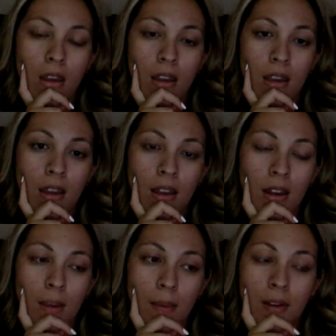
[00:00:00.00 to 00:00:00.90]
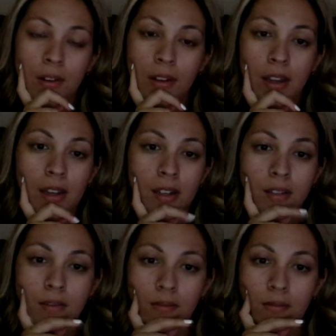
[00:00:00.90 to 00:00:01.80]
and I better get it
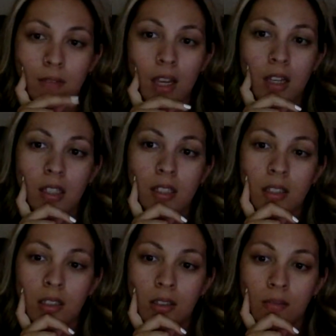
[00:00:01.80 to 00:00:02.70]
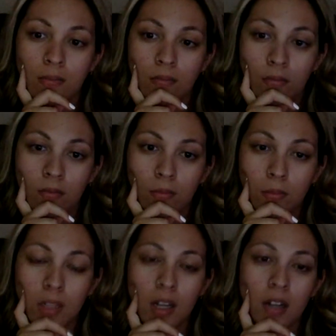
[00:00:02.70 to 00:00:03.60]
because I'm
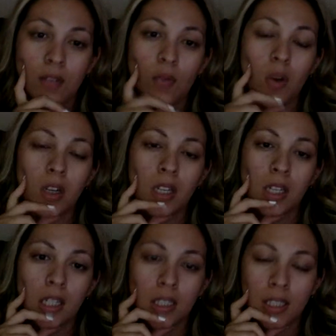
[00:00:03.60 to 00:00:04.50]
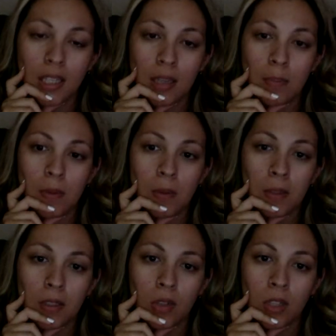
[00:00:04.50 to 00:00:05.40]
tired of walking and taking
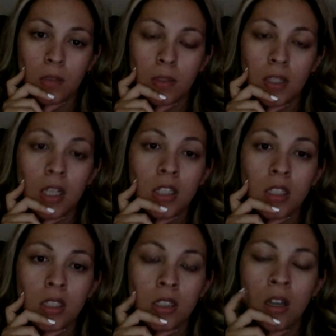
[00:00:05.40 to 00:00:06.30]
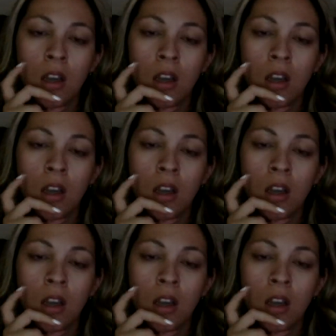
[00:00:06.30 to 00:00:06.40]
public transportation.